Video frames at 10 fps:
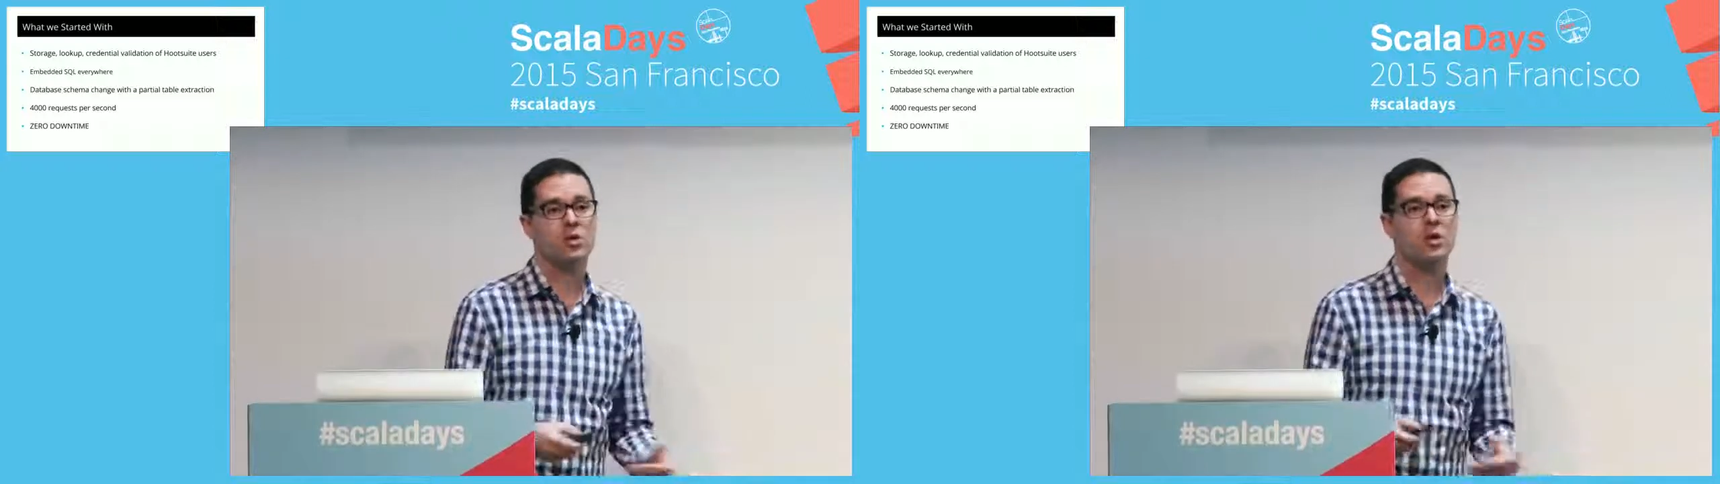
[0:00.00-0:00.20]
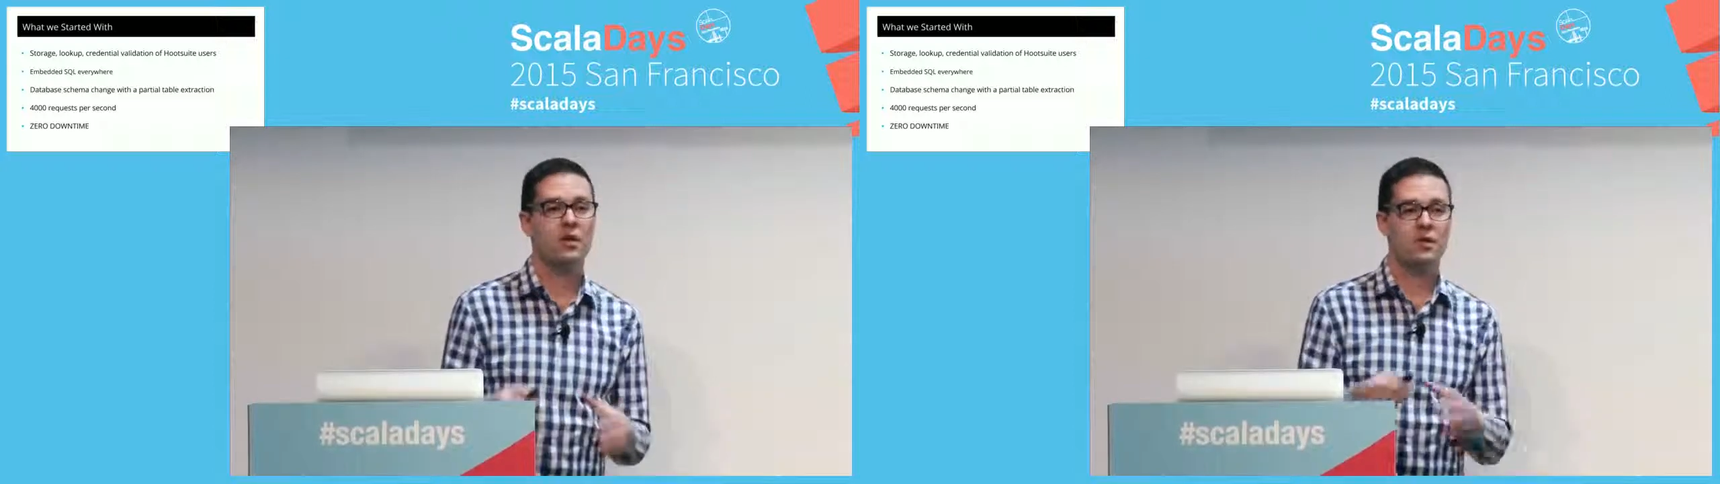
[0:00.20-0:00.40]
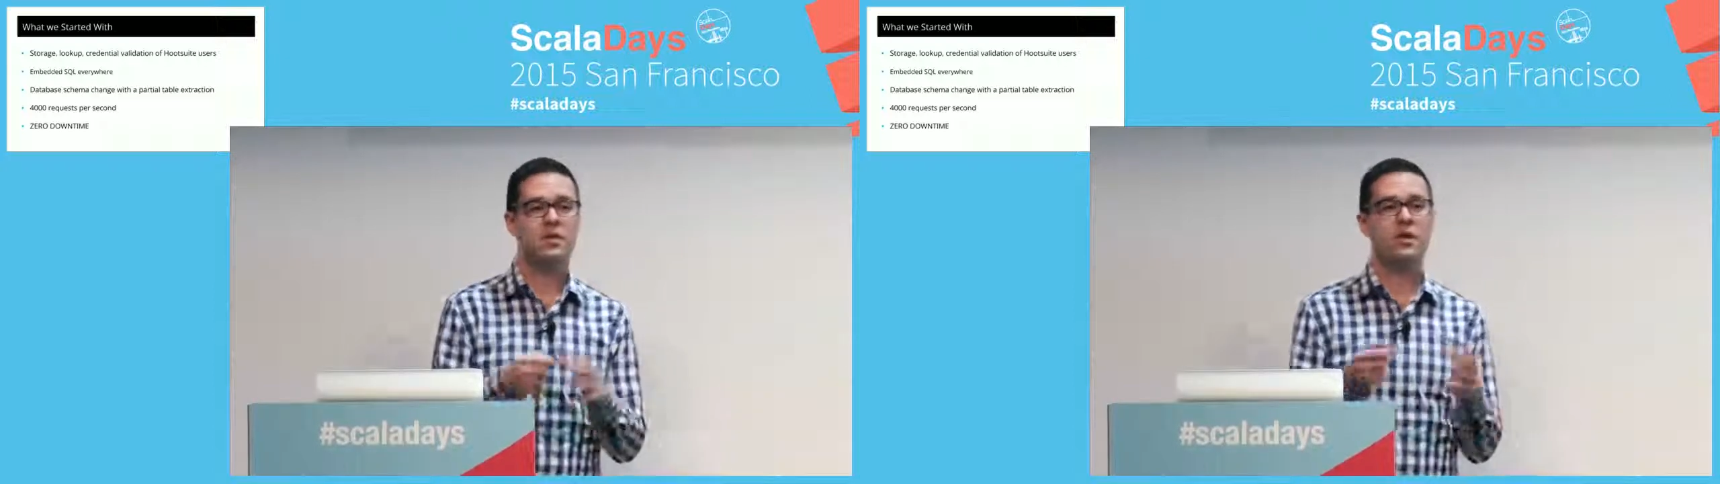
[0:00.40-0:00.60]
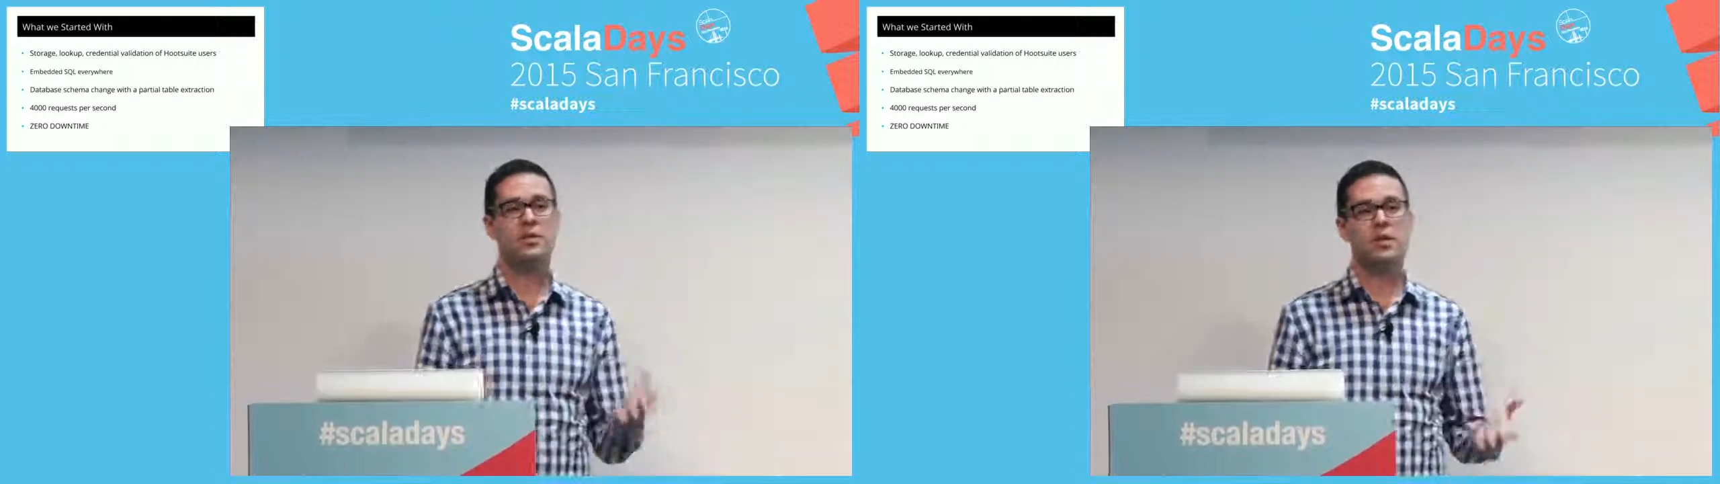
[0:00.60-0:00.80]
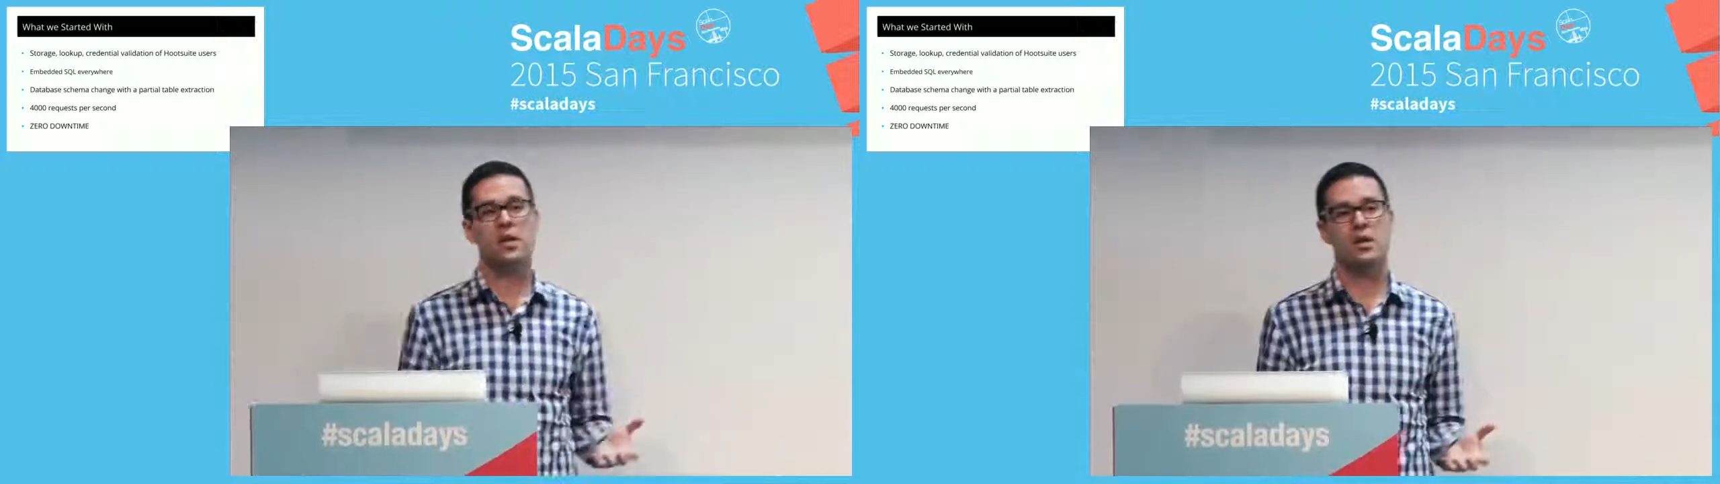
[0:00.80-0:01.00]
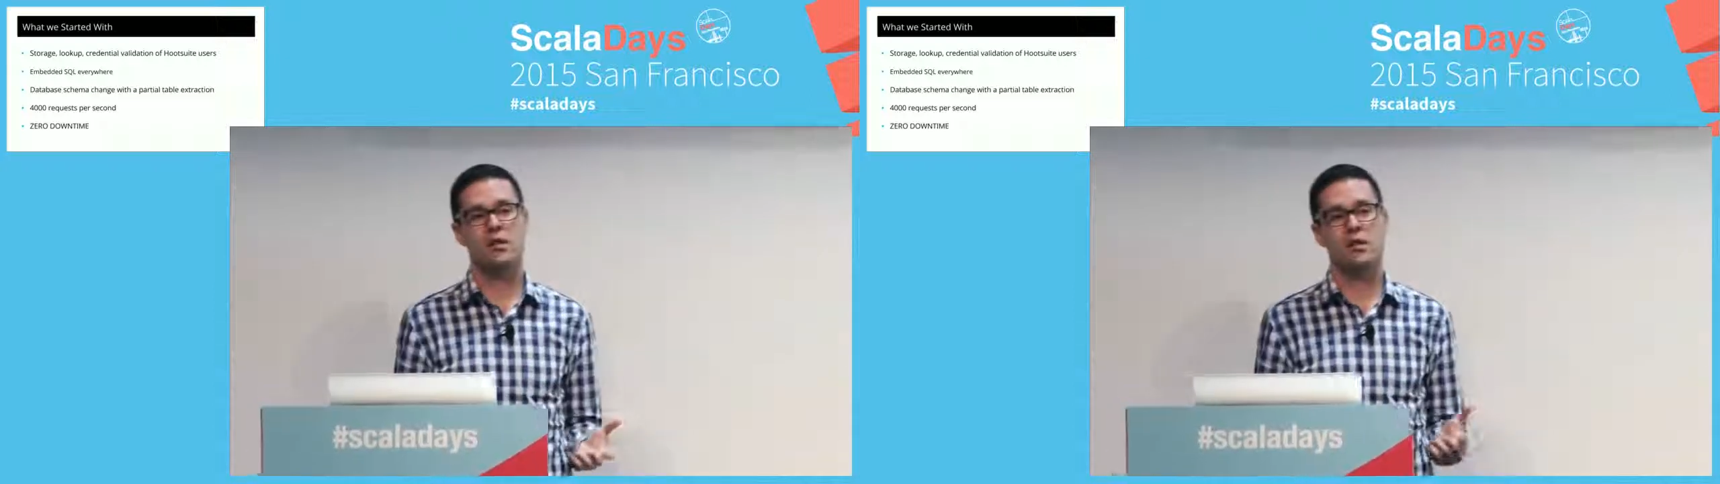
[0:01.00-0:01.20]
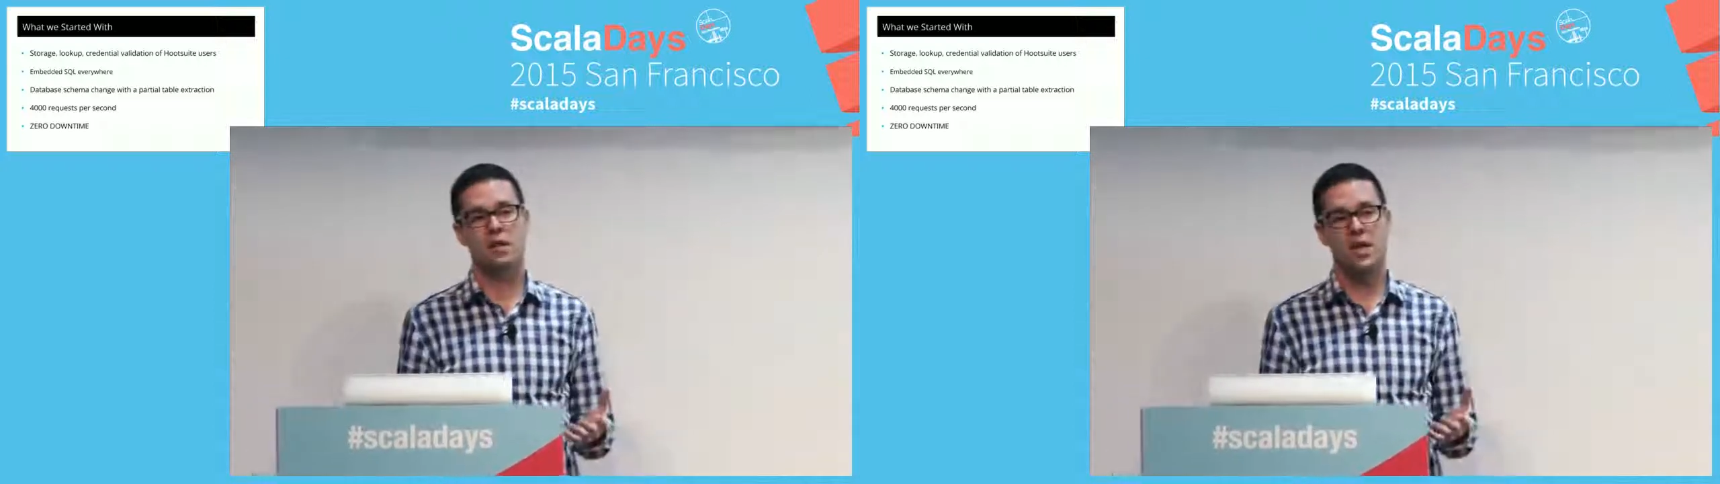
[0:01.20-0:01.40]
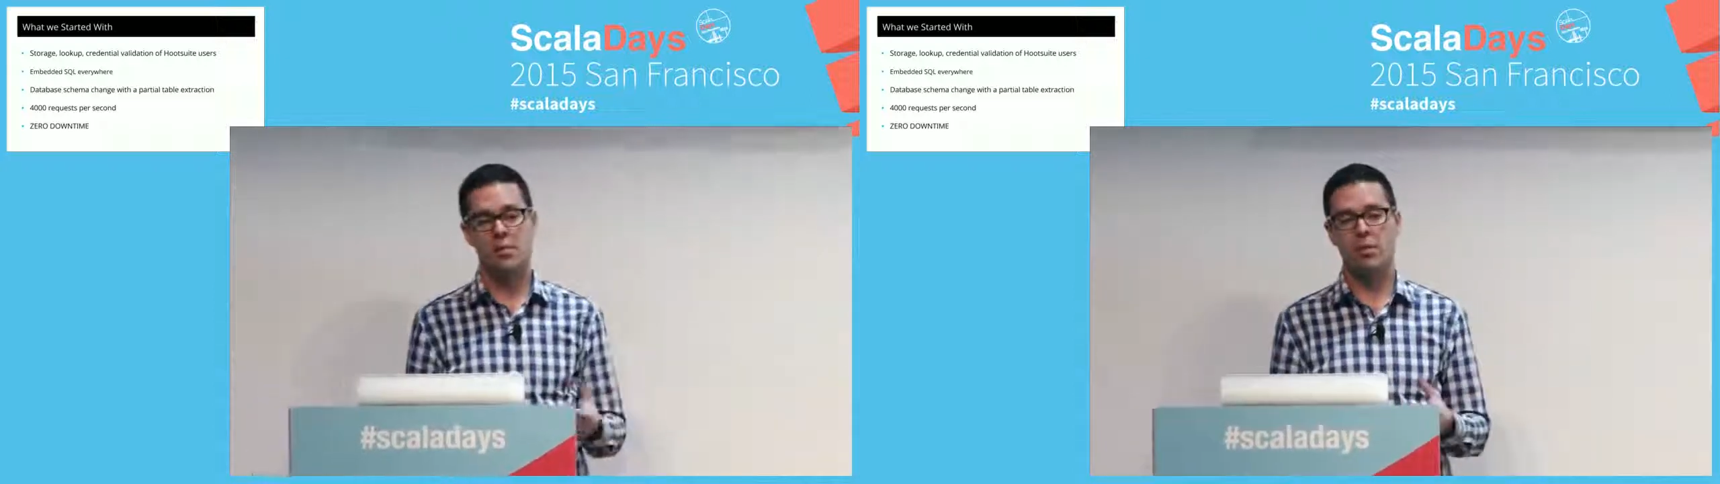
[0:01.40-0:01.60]
So kind of a subset of the
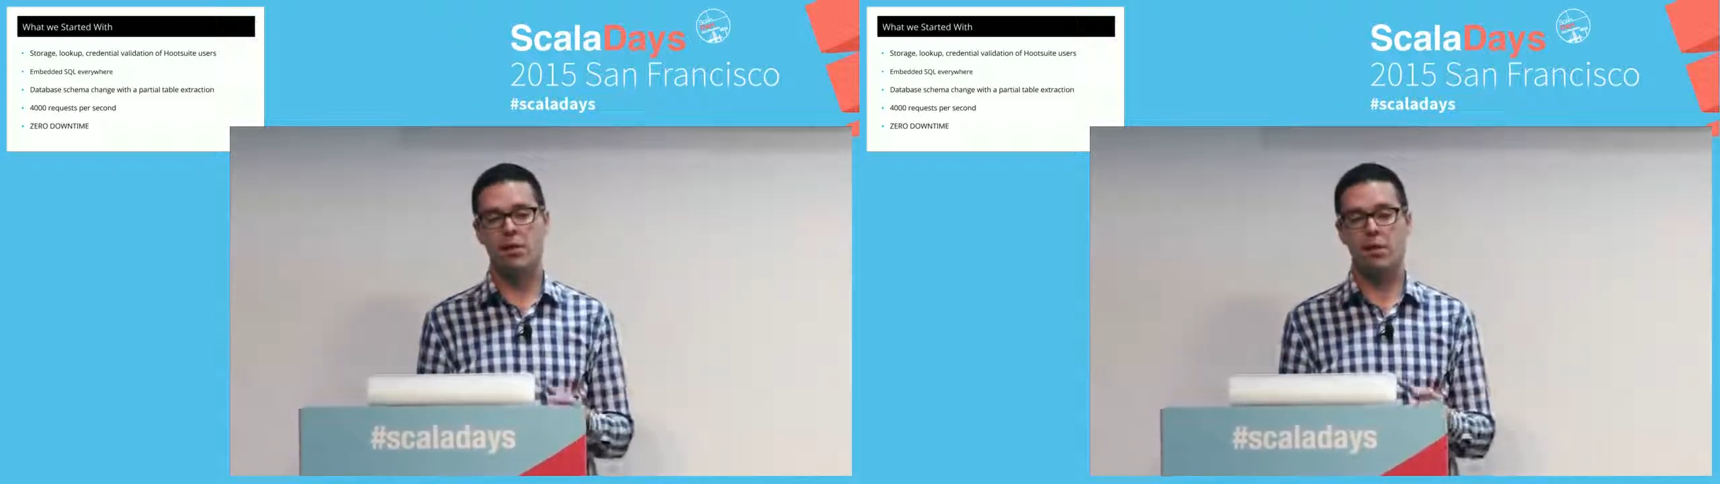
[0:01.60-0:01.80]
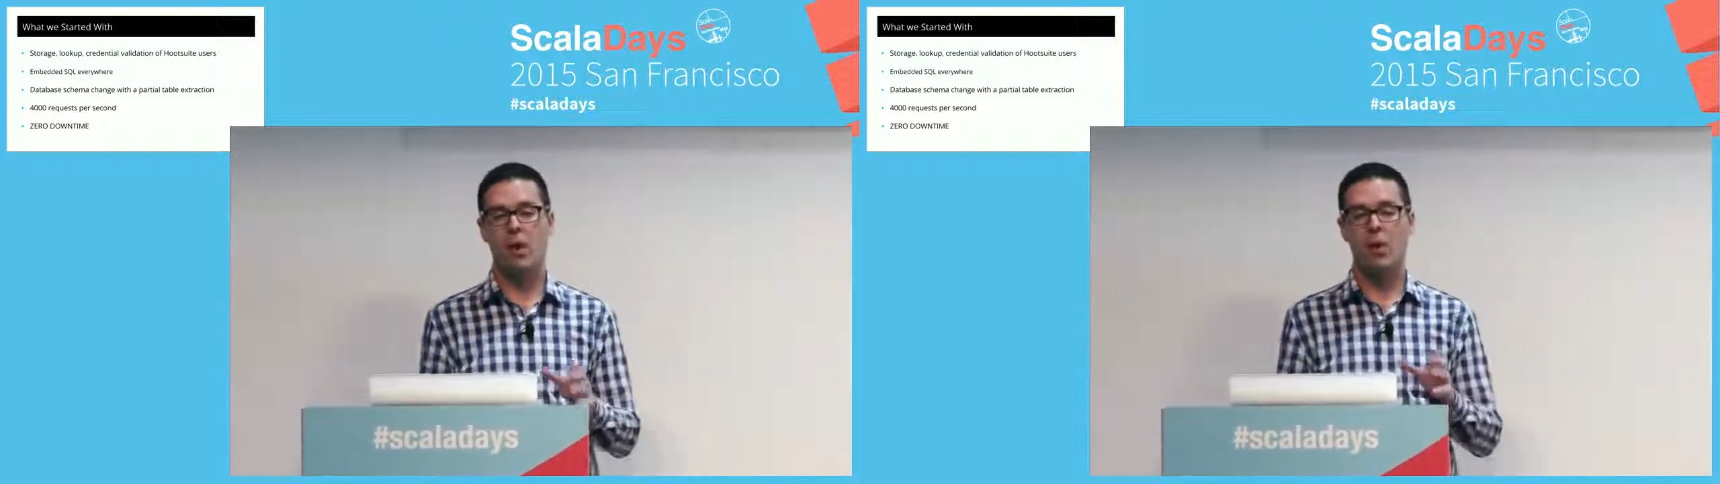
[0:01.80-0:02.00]
table